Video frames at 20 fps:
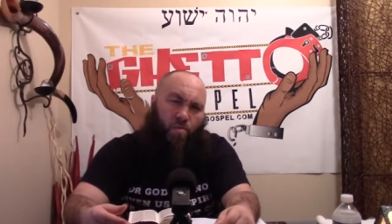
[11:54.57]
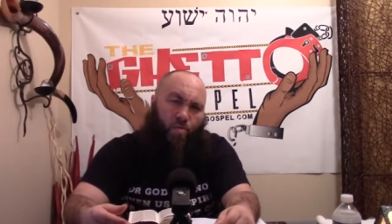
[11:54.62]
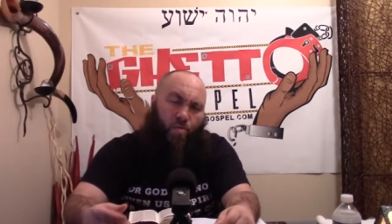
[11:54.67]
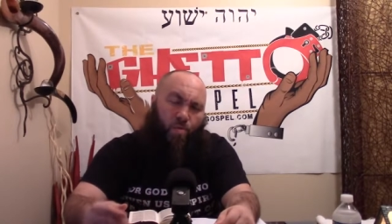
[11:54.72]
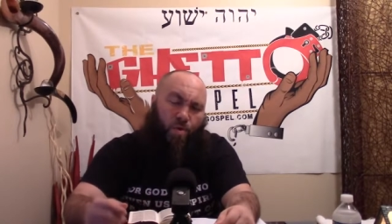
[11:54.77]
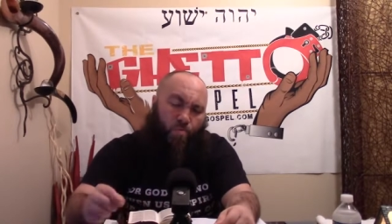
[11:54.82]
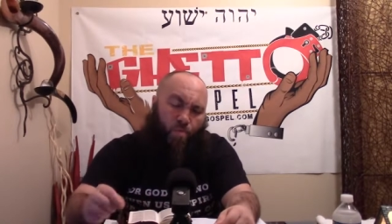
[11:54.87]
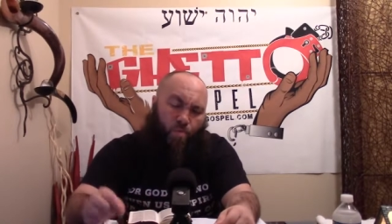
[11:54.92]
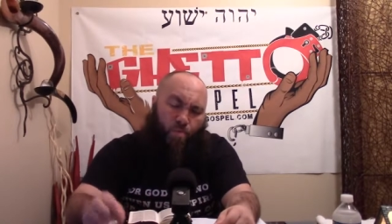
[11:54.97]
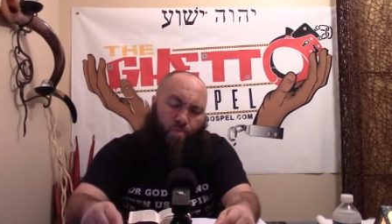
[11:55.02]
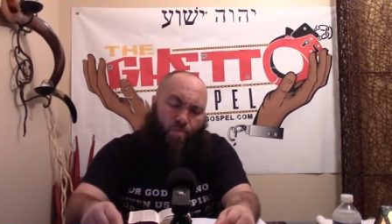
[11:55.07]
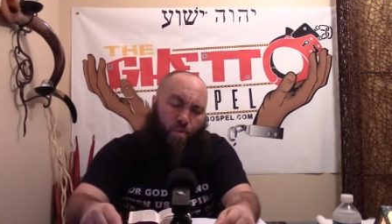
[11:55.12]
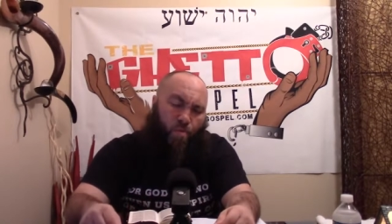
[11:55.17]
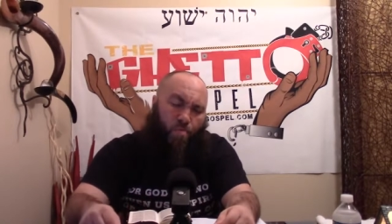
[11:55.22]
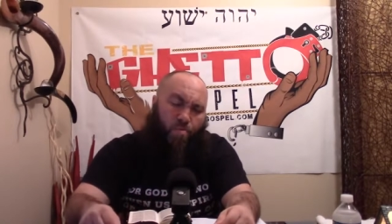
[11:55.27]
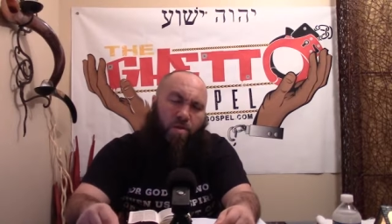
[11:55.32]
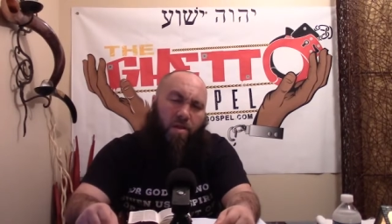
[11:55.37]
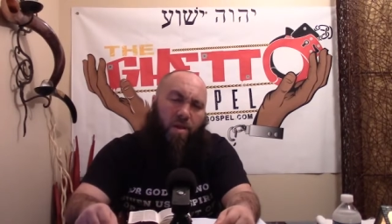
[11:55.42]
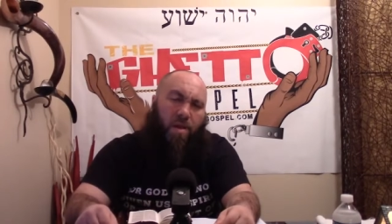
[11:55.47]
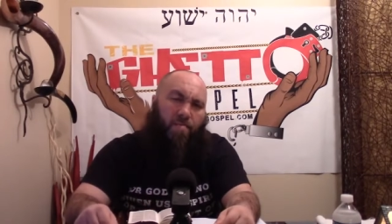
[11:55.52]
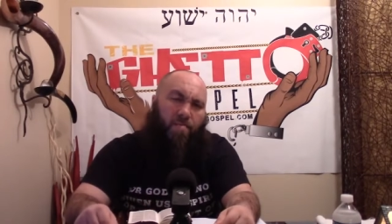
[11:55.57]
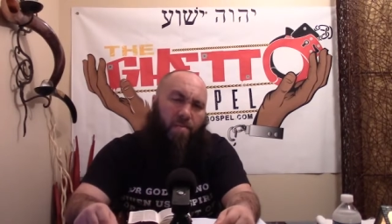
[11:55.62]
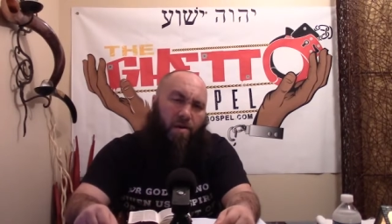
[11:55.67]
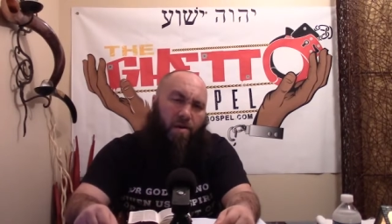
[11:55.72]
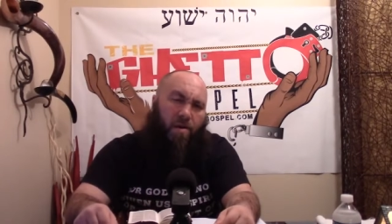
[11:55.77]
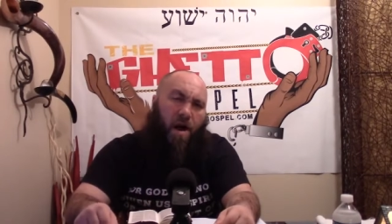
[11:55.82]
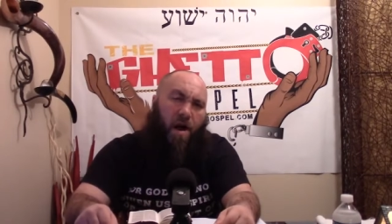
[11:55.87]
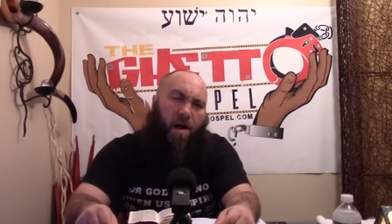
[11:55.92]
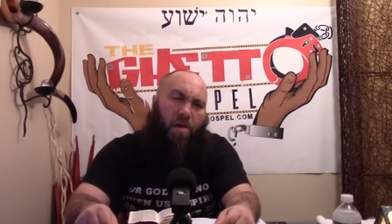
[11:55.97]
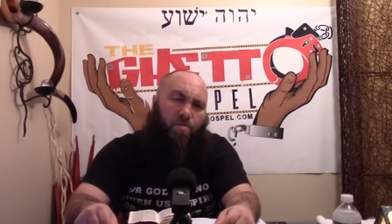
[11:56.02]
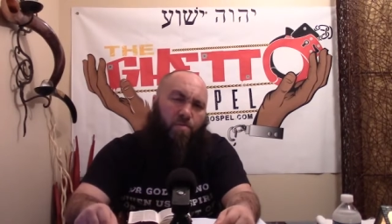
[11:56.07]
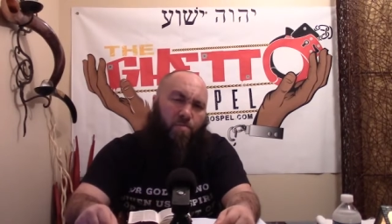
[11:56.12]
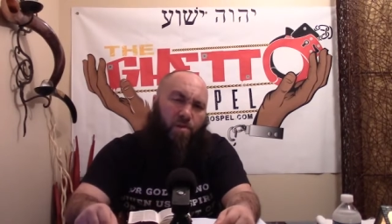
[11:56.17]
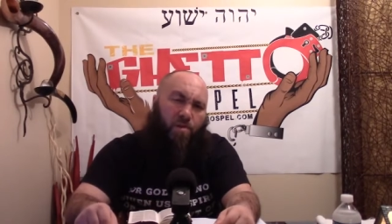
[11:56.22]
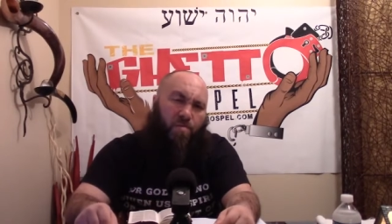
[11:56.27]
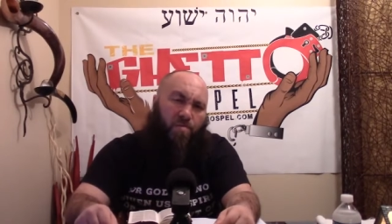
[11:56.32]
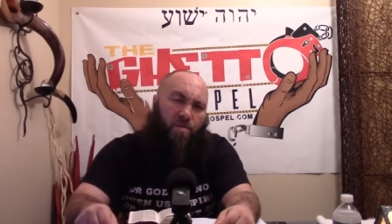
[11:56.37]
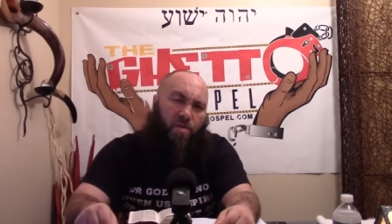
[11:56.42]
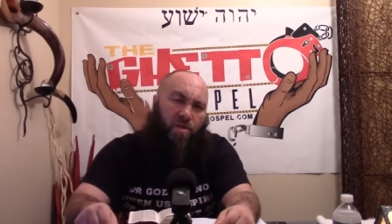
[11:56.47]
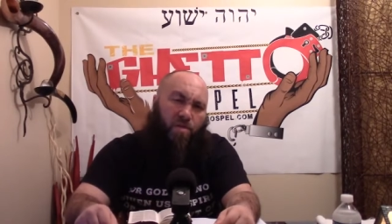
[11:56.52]
We will proclaim the gospel
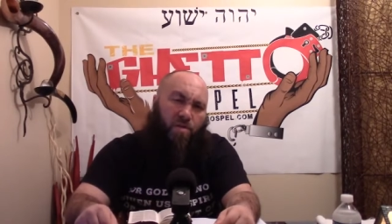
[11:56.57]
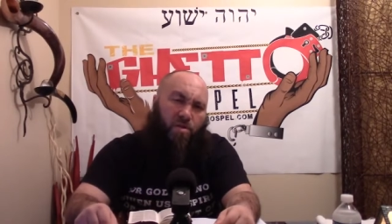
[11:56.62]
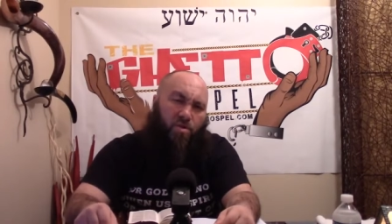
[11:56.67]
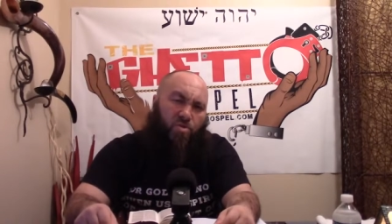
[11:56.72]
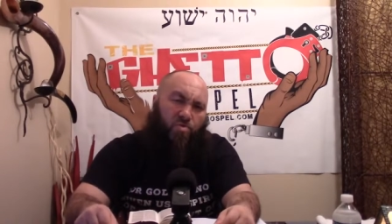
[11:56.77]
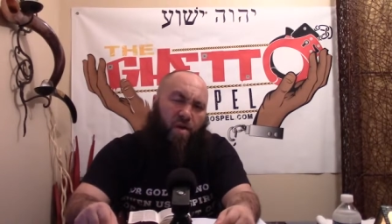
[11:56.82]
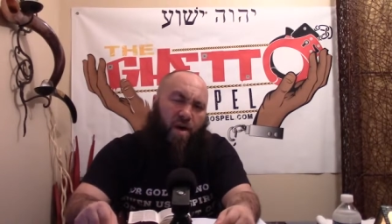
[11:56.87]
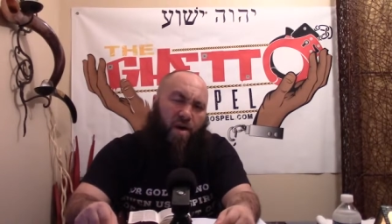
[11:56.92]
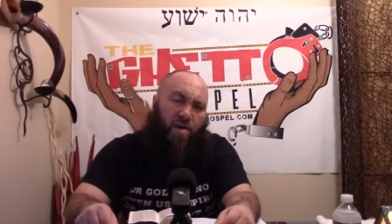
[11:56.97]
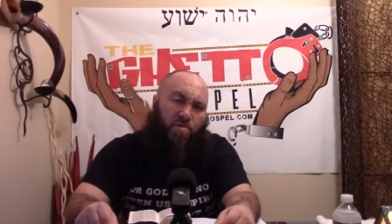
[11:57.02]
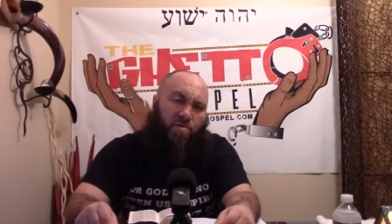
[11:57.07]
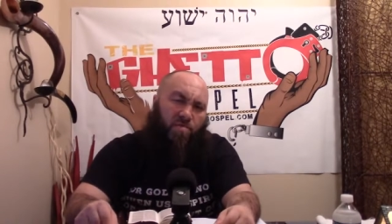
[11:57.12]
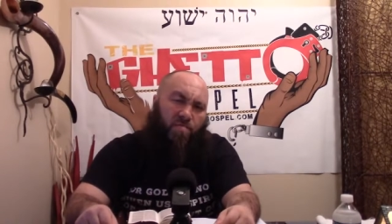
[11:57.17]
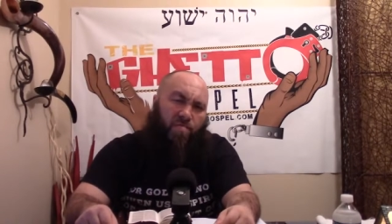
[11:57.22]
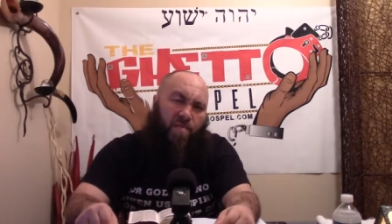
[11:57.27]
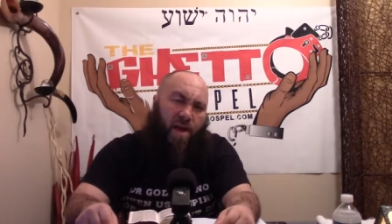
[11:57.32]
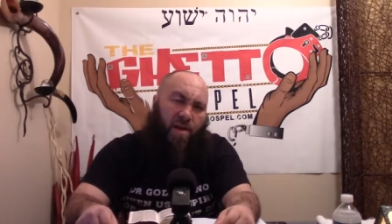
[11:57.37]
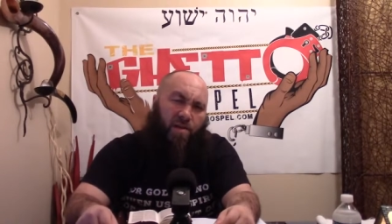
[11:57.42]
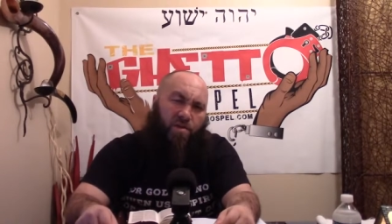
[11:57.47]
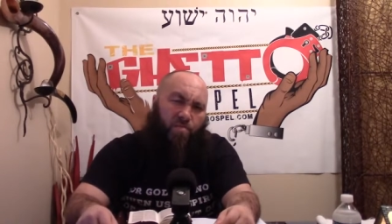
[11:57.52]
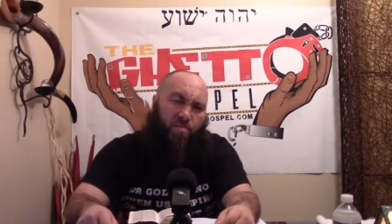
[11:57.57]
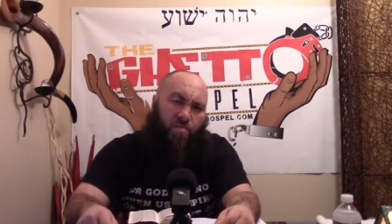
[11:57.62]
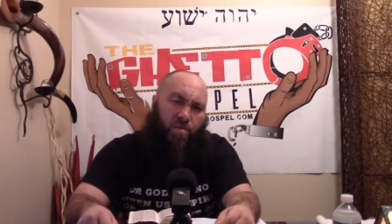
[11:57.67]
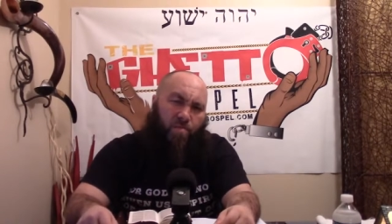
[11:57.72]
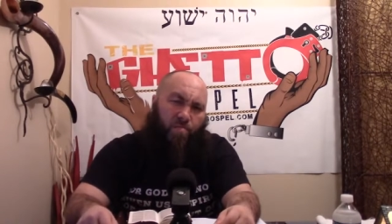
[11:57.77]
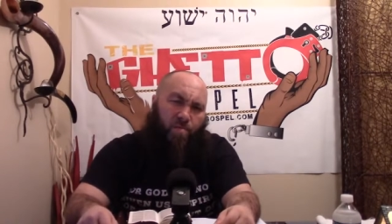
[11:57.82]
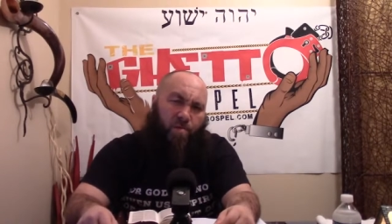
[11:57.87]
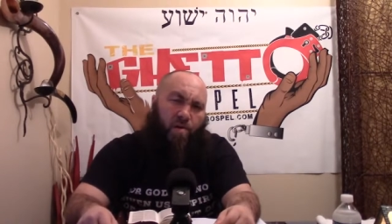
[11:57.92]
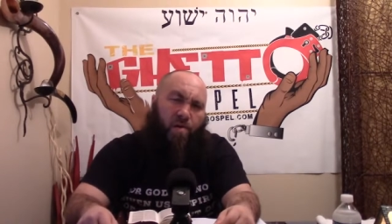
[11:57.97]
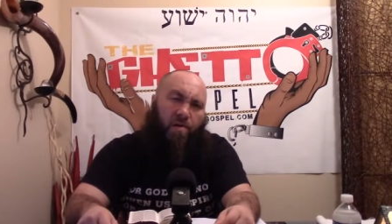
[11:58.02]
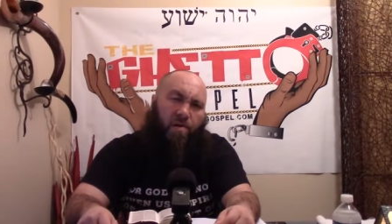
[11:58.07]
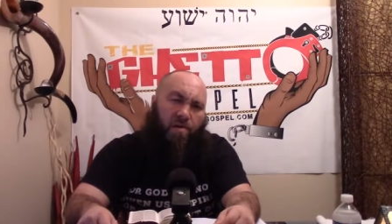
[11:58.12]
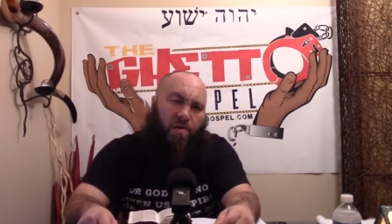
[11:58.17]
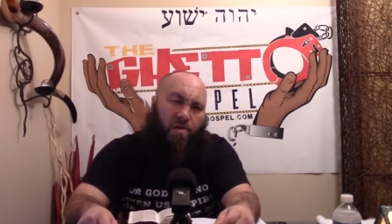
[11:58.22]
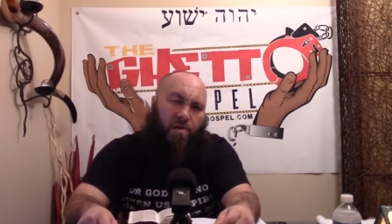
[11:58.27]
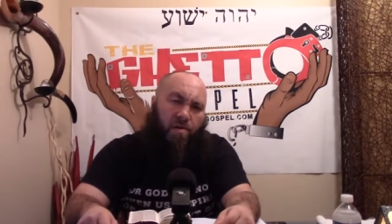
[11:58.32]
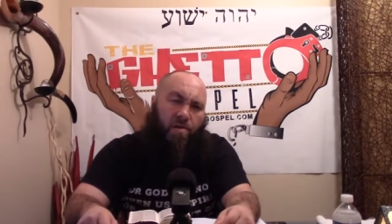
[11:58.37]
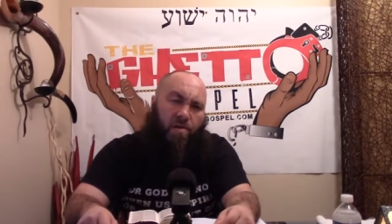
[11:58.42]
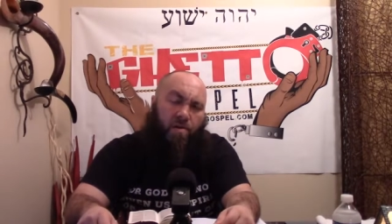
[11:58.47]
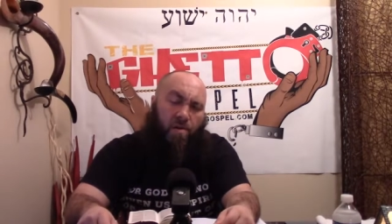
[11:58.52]
of Jesus Christ of Nazareth, bruh.
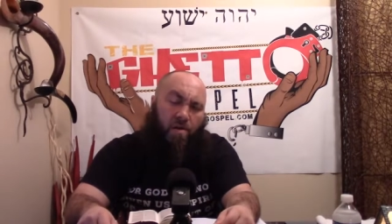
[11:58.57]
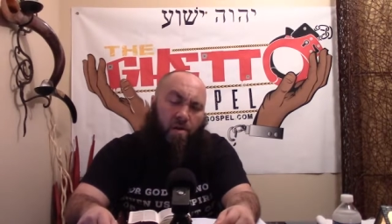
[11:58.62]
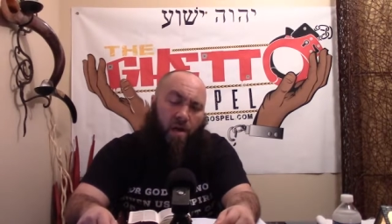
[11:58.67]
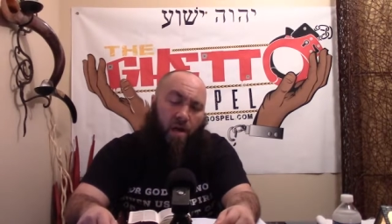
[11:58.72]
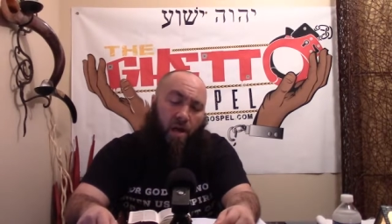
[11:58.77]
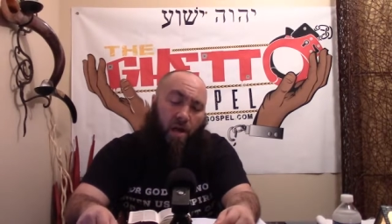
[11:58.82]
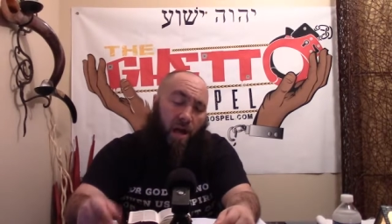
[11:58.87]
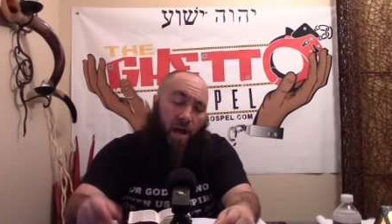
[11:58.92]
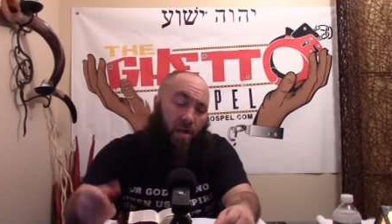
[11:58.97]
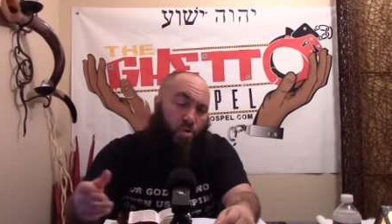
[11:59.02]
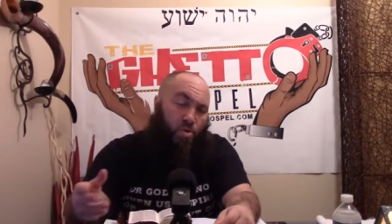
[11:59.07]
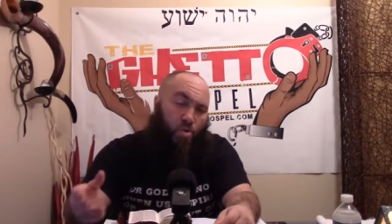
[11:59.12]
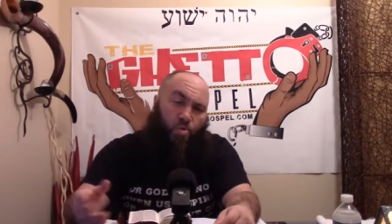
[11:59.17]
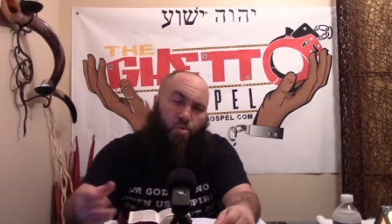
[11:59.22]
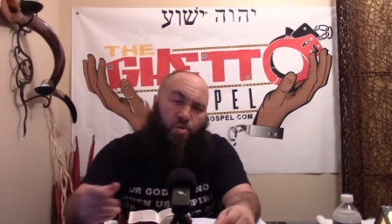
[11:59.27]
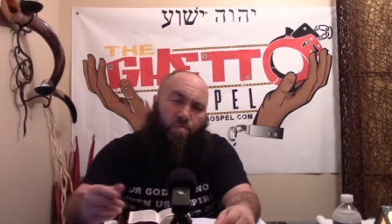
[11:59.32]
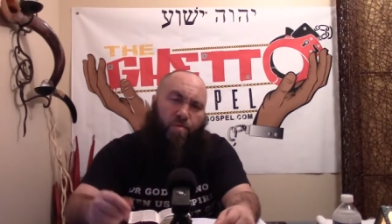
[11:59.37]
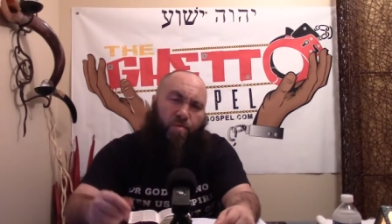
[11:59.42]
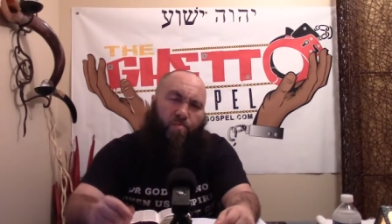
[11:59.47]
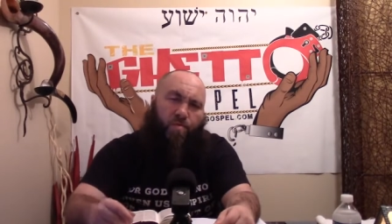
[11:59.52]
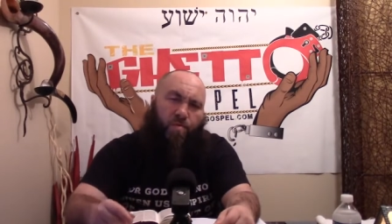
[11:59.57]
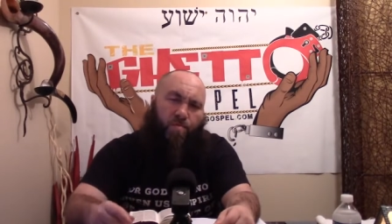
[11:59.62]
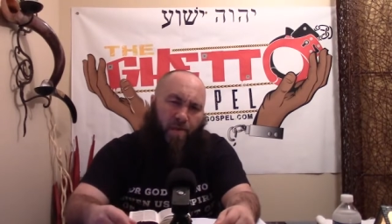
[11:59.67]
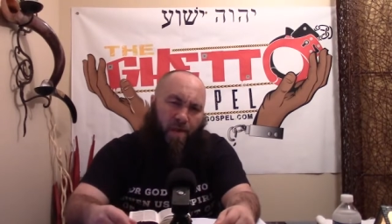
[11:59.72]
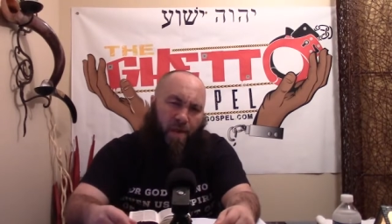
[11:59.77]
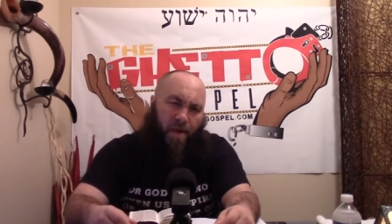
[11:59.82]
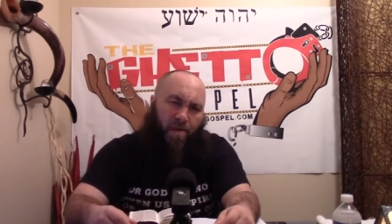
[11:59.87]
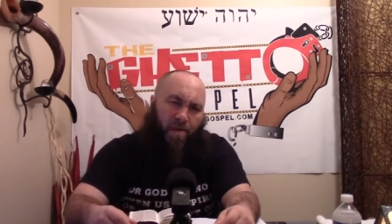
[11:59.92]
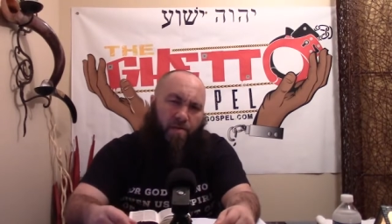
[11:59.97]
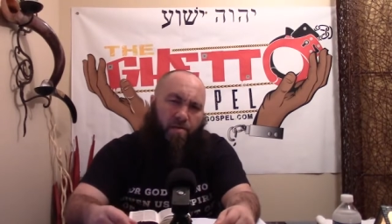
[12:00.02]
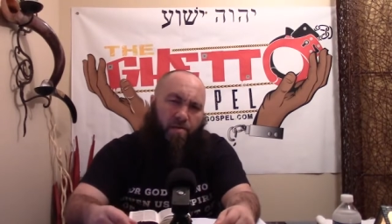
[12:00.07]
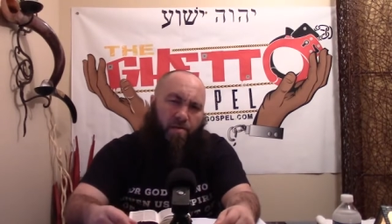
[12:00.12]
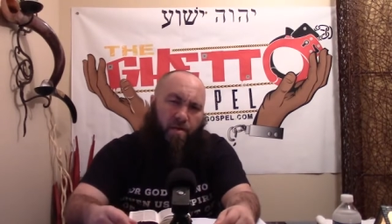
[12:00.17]
And I told him to repent.